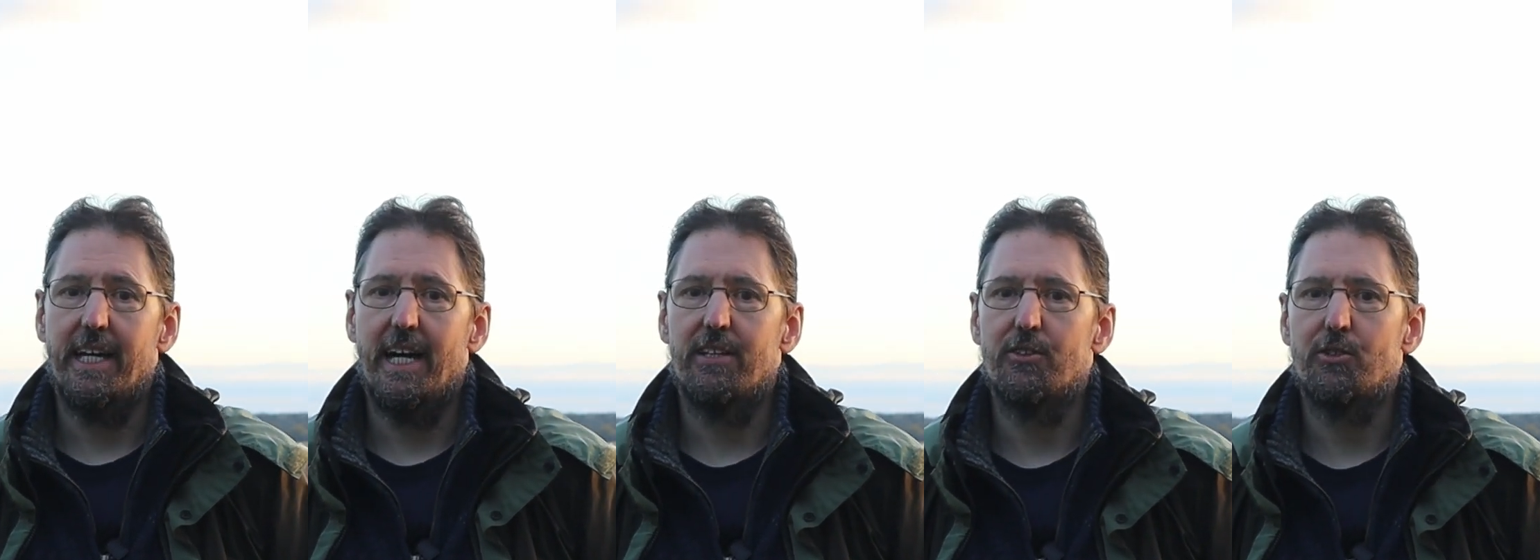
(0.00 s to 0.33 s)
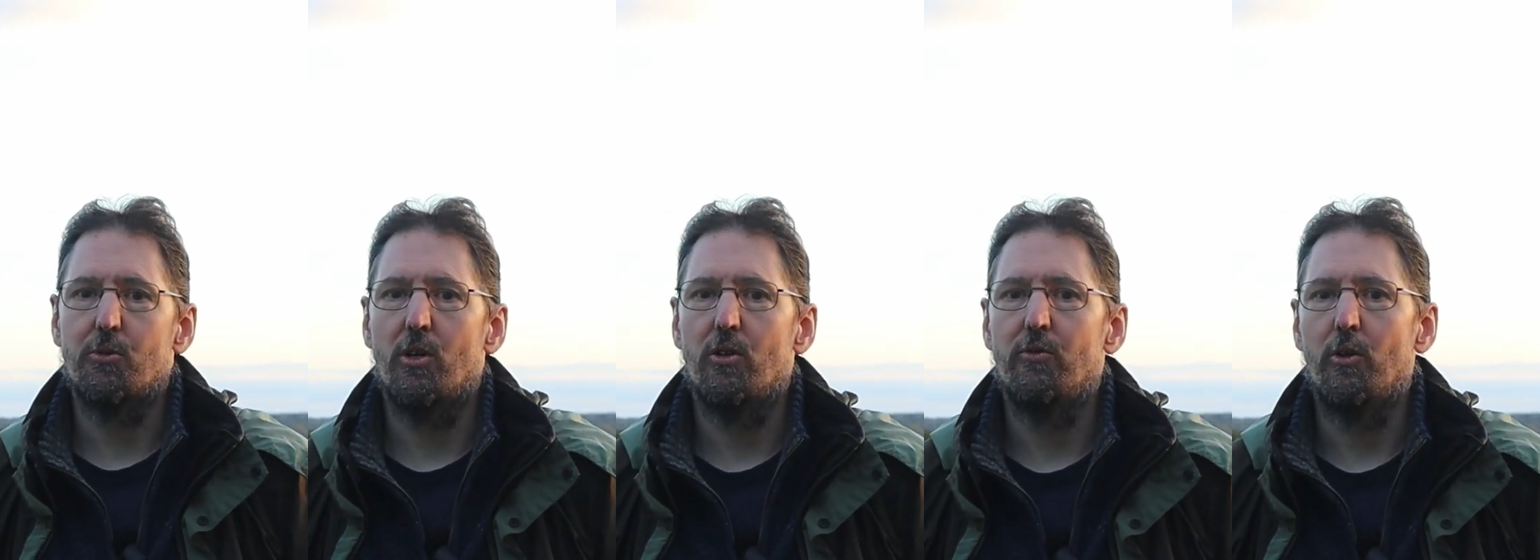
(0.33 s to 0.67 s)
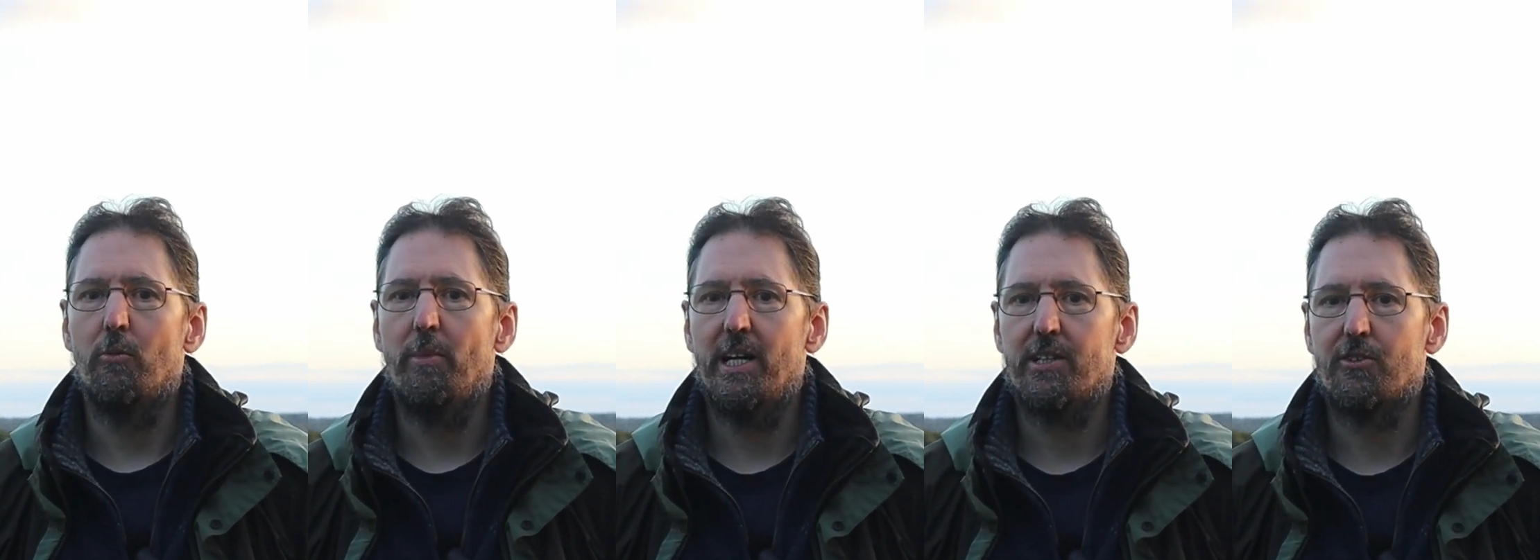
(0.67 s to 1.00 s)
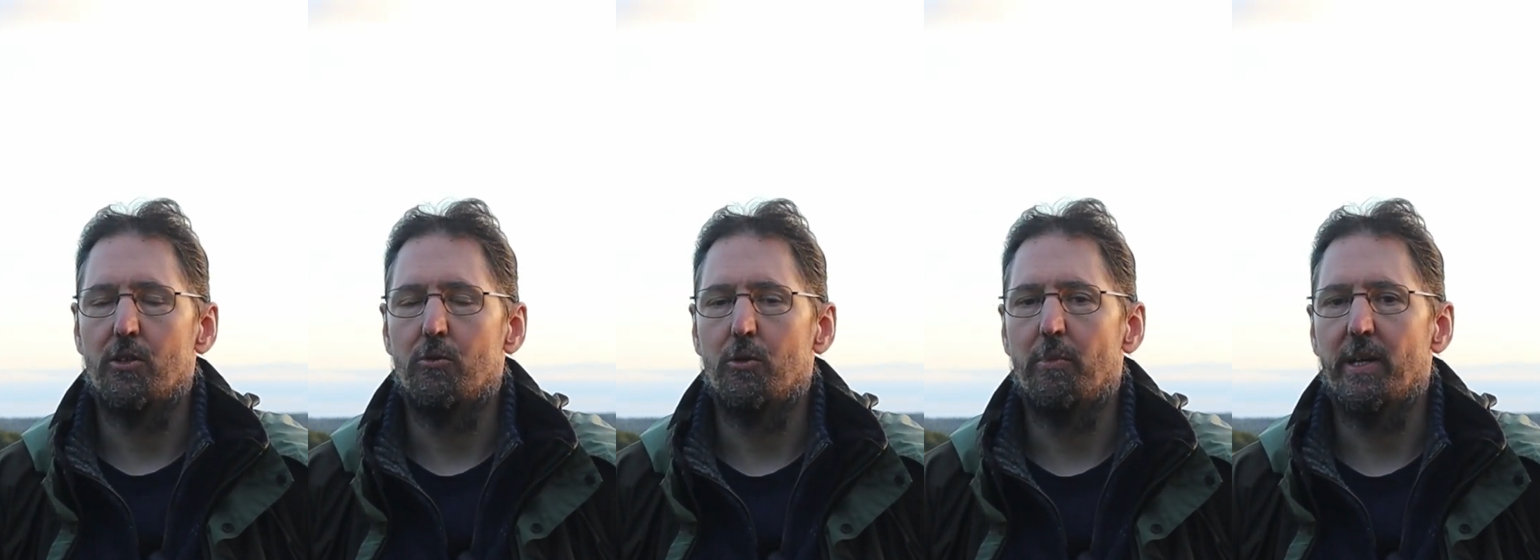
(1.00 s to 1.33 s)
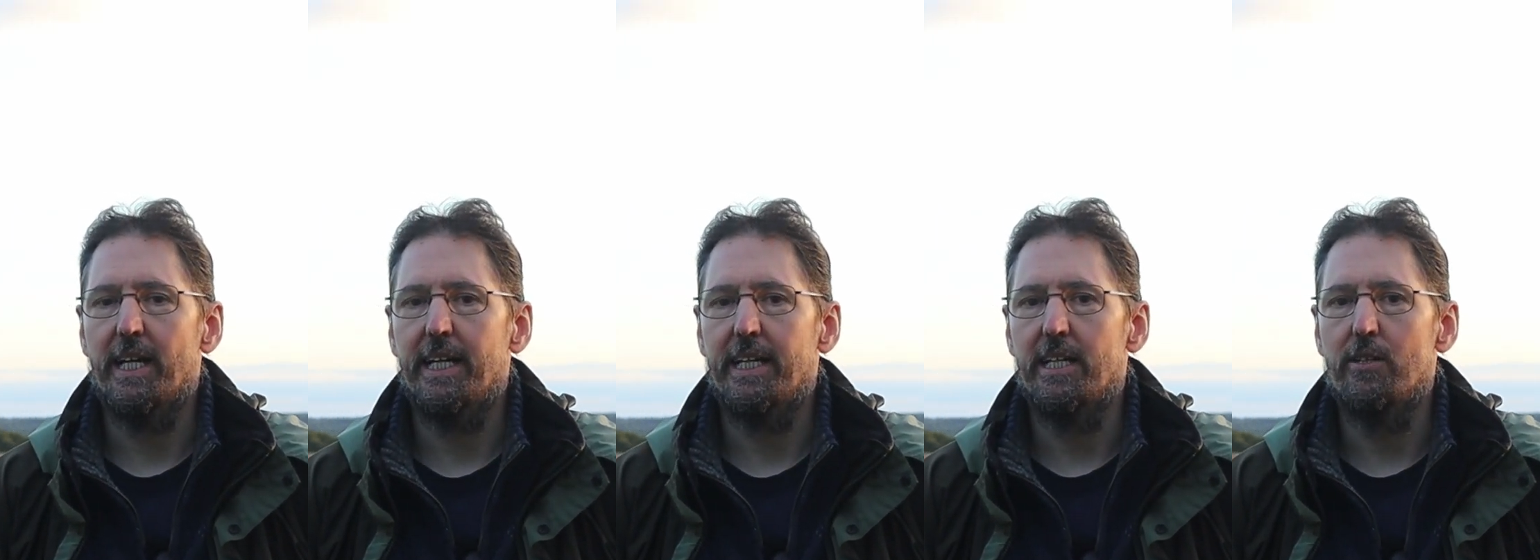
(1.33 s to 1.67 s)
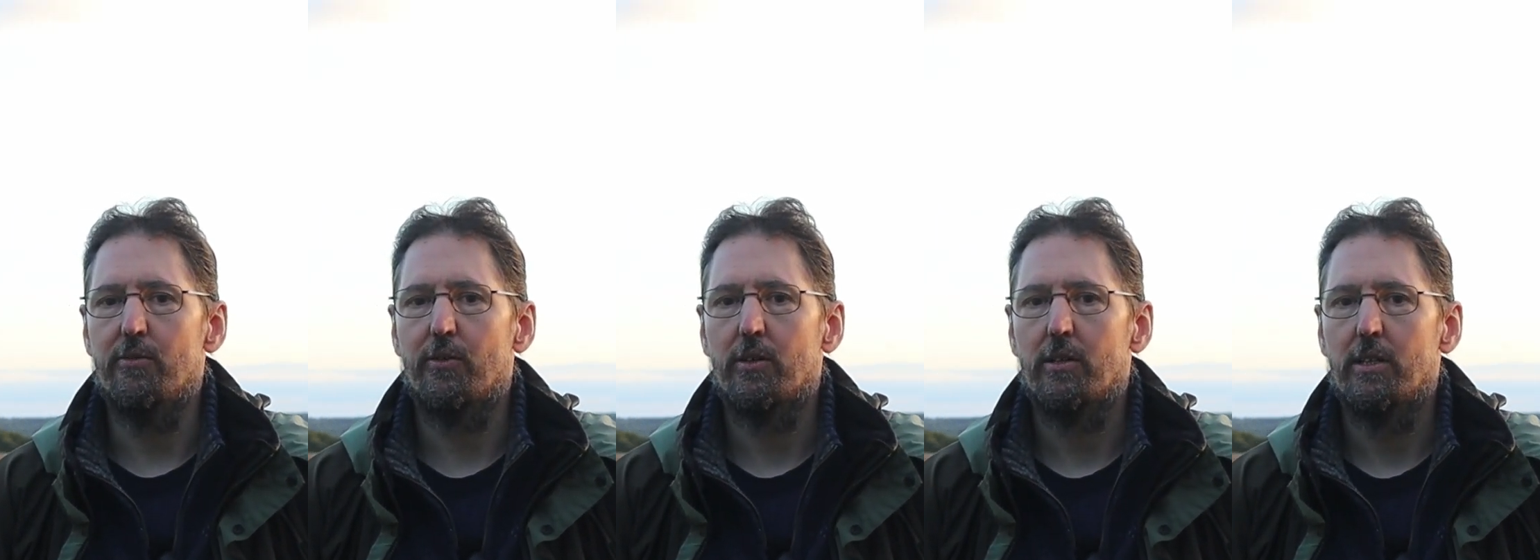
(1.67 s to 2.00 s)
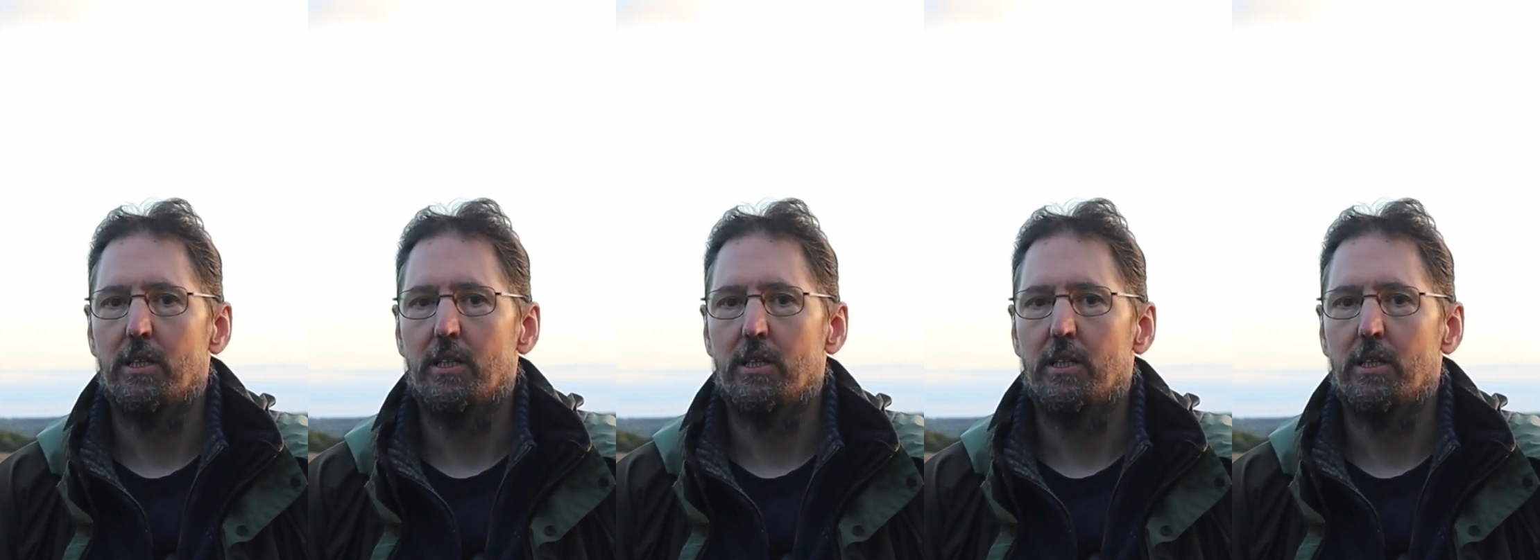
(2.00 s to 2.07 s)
how the 12-volt battery would behave,